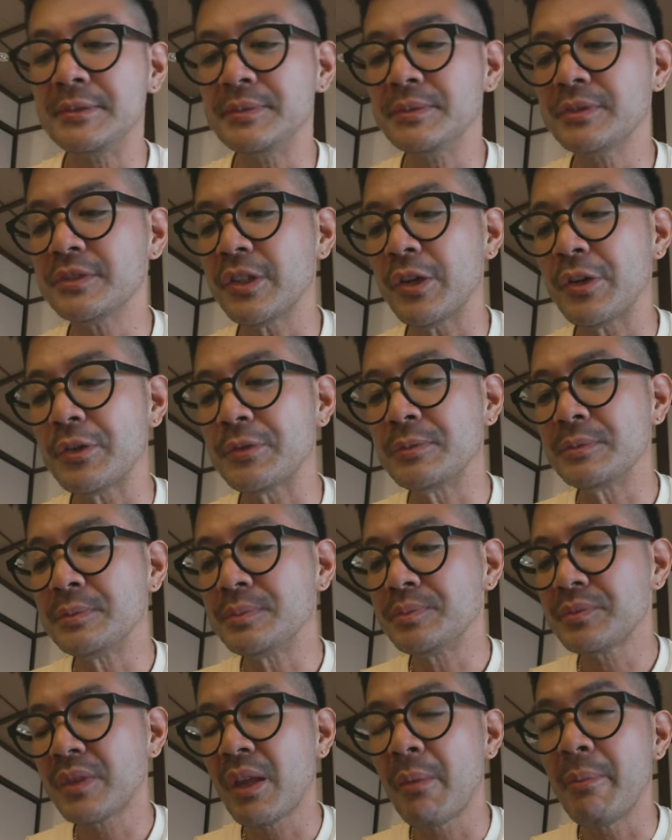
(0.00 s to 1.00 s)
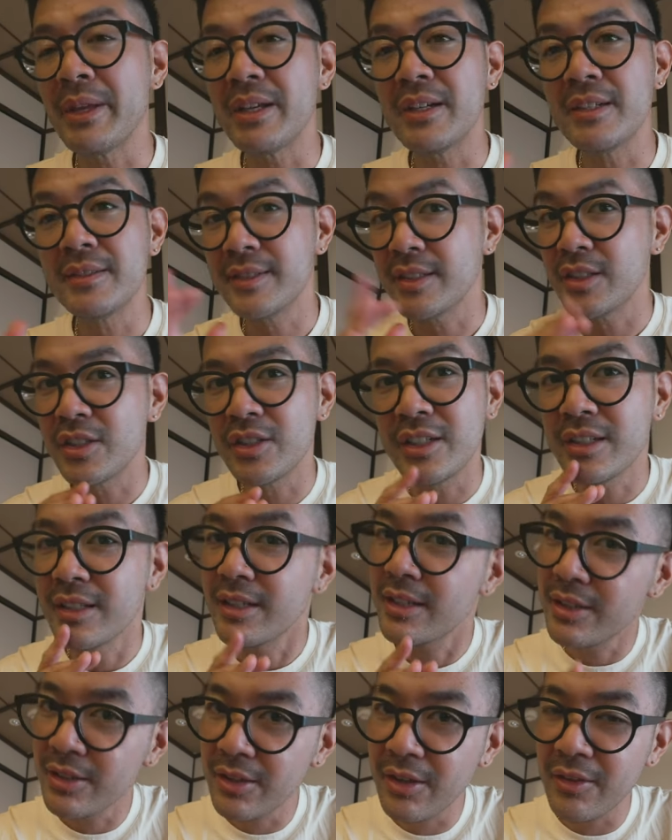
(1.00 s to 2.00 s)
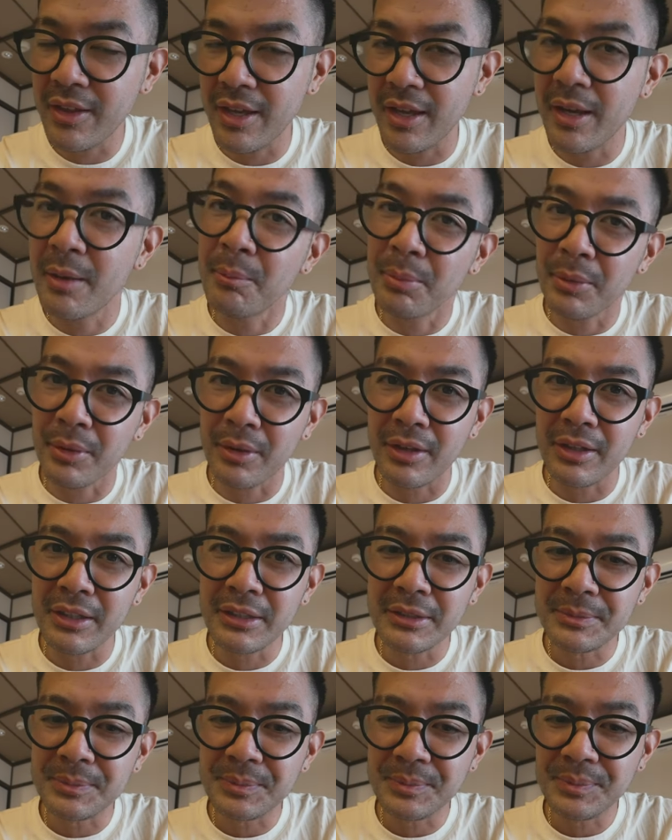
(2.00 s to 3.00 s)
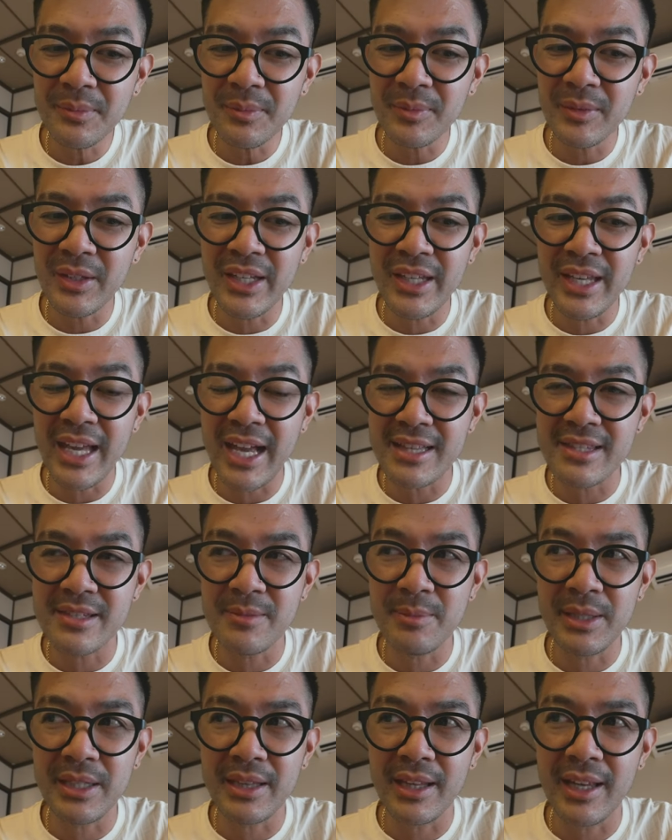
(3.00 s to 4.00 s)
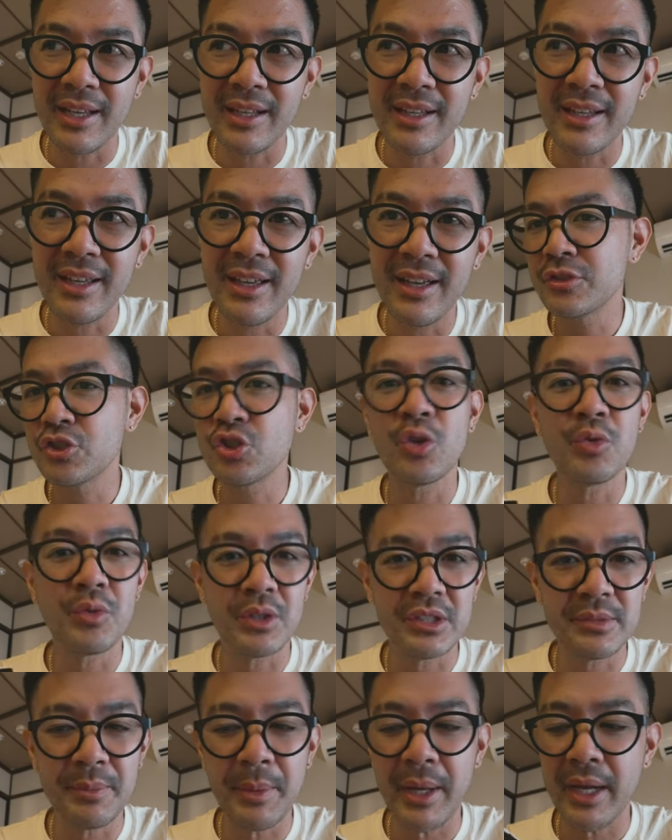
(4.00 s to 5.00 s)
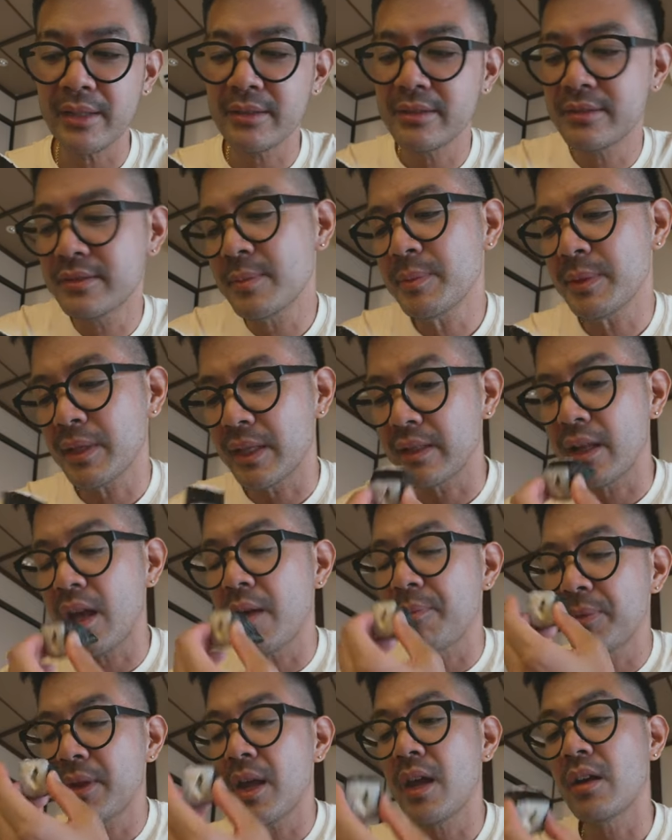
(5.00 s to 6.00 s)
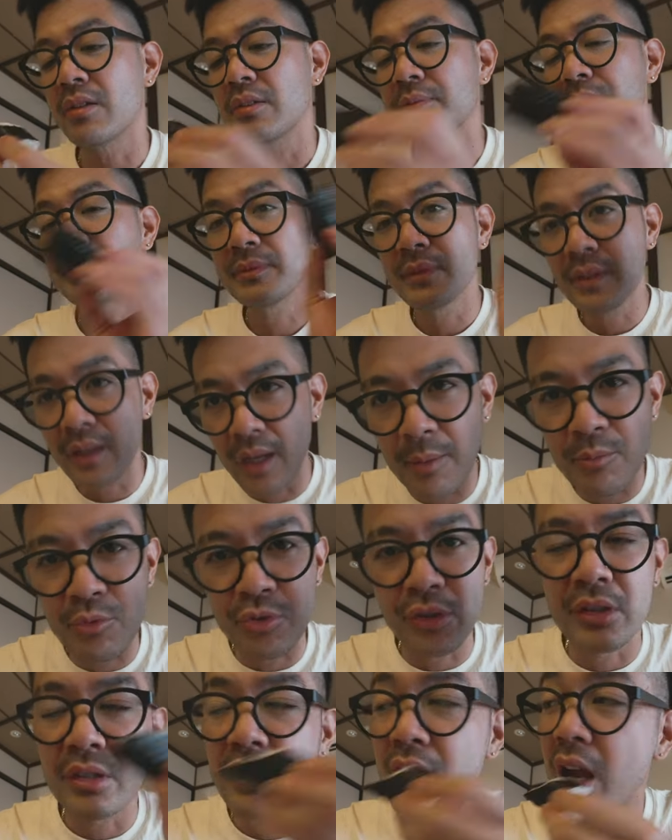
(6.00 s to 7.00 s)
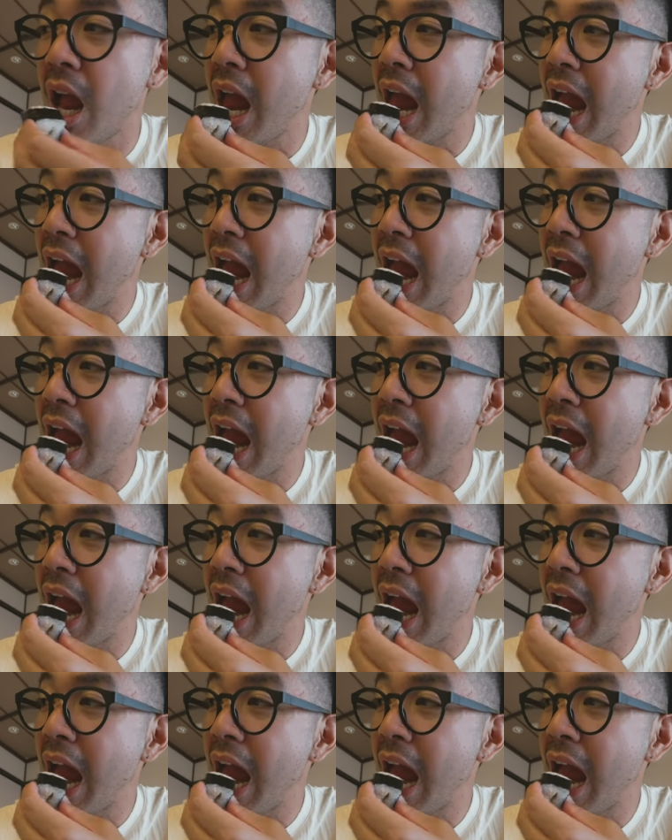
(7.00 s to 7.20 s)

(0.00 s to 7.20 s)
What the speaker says: So, because he couldn't kill the emperor, he had to be like, show respect, something like that. I don't know, I'm drunk.